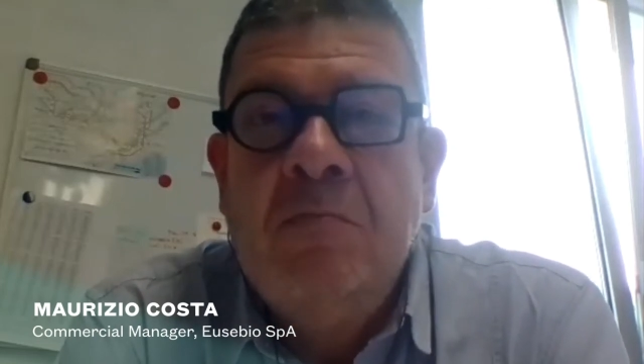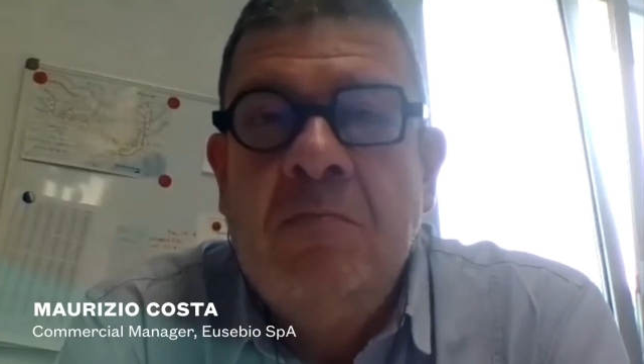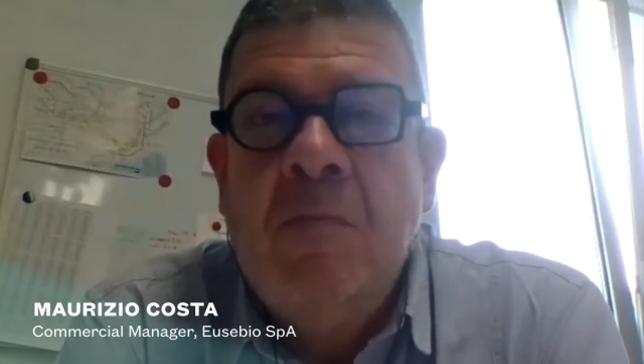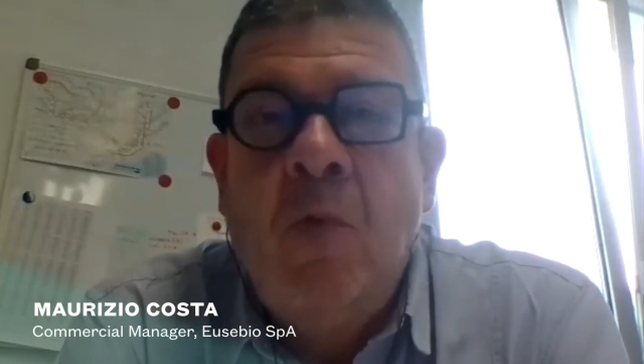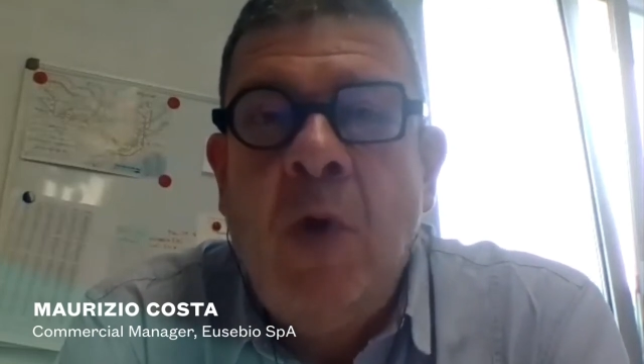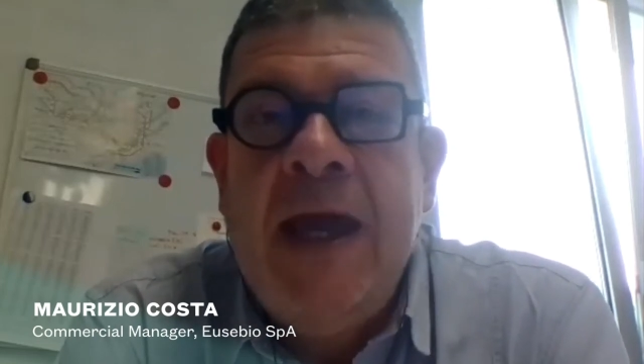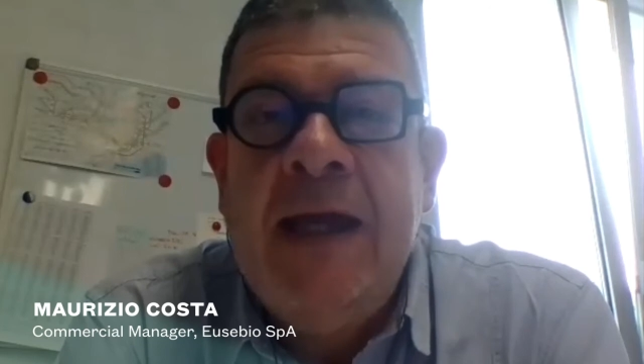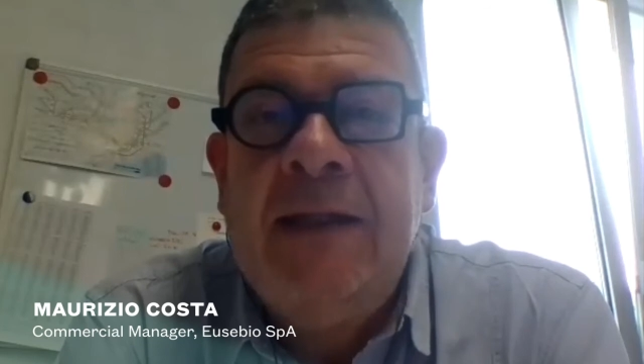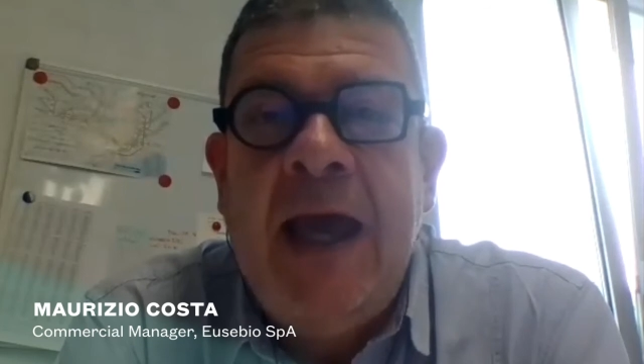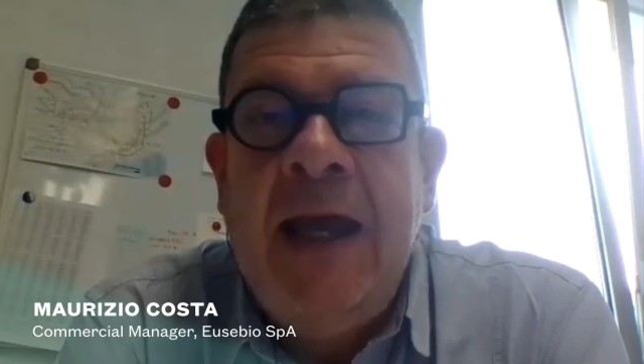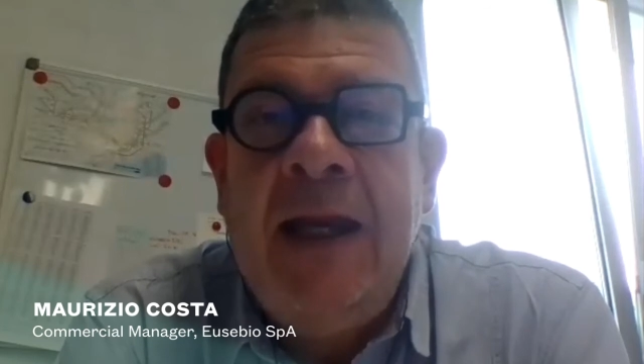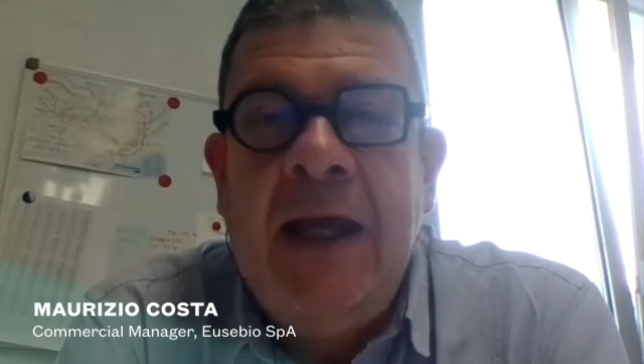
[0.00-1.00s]
we
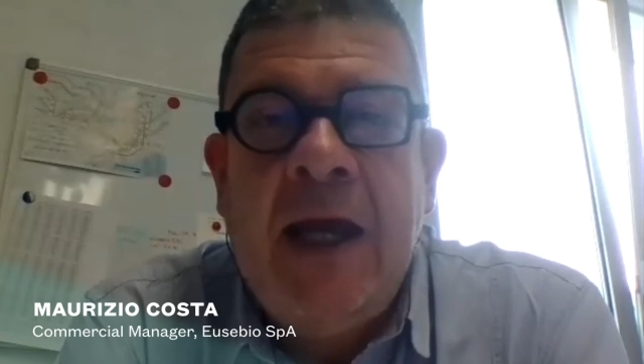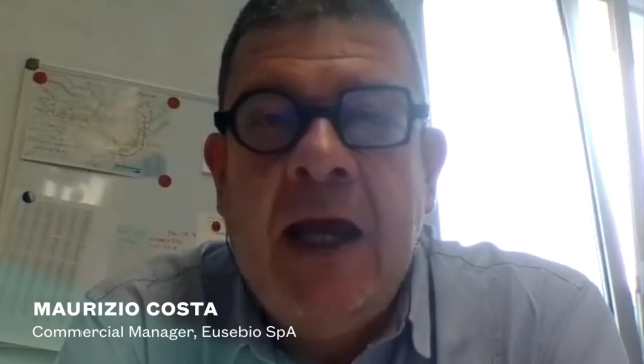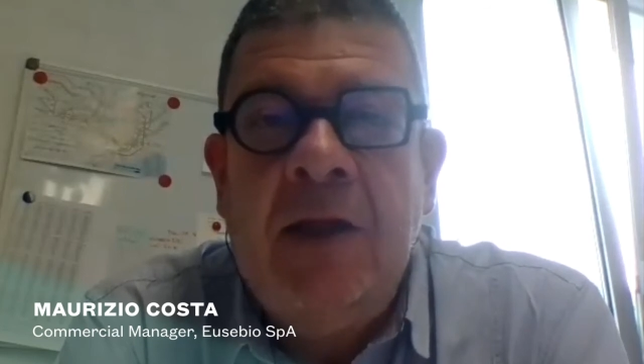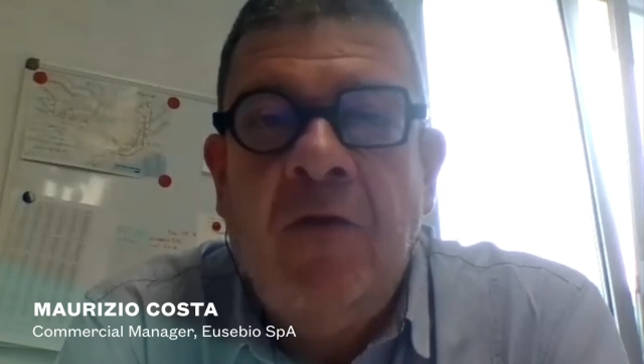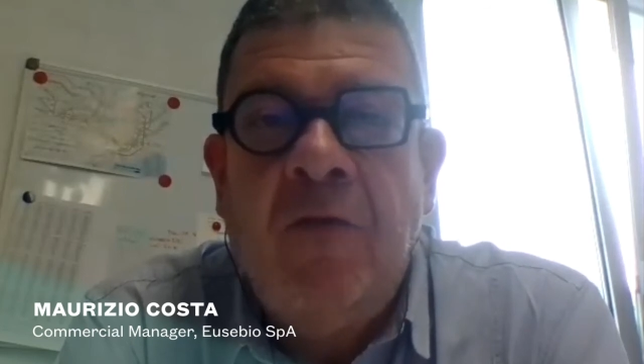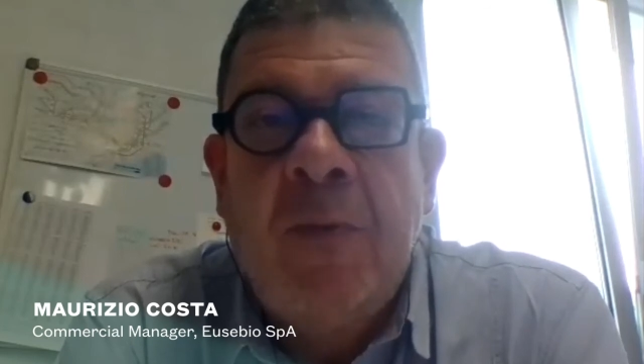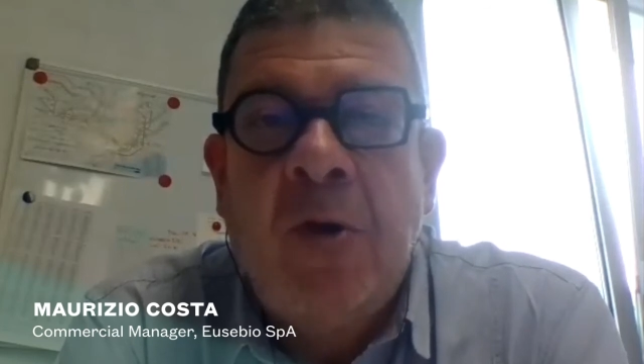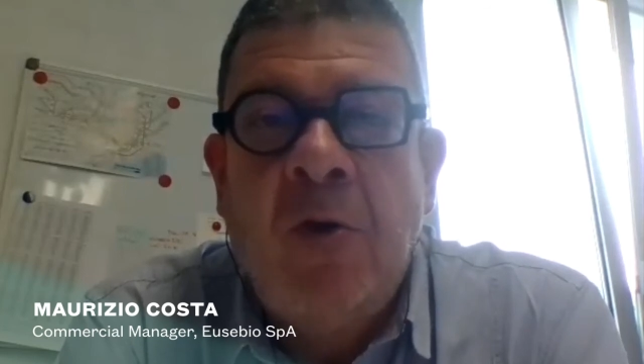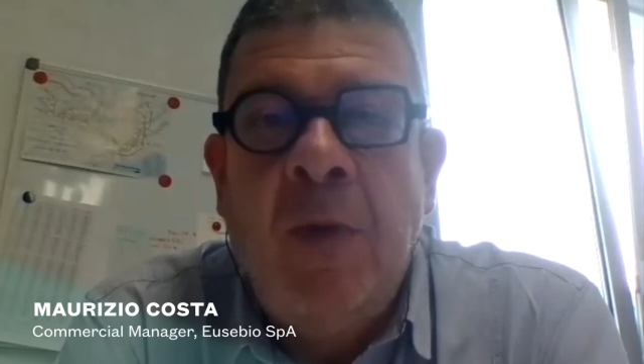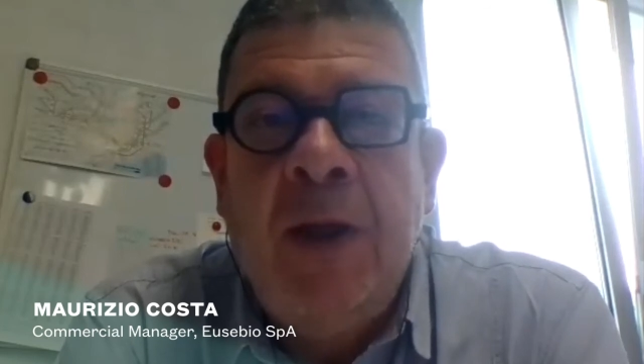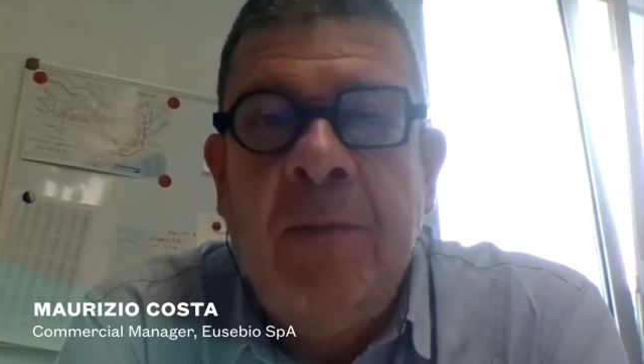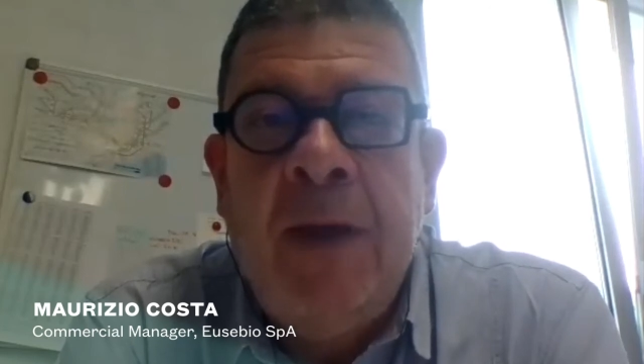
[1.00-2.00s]
had any kind of
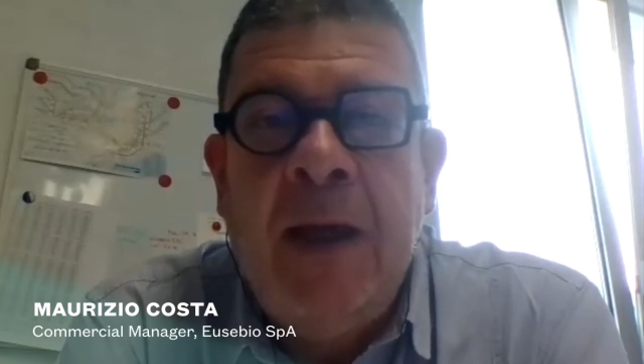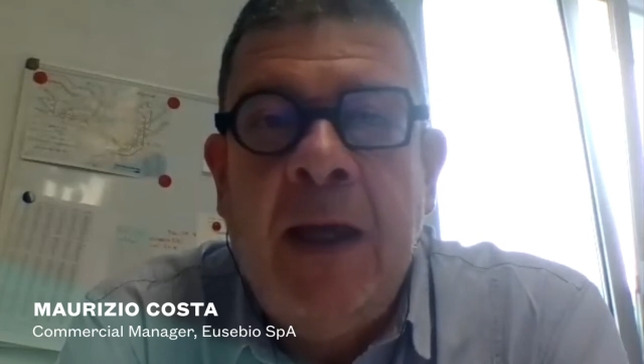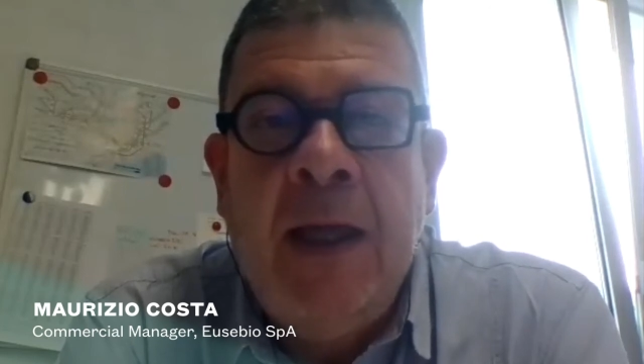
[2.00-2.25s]
problem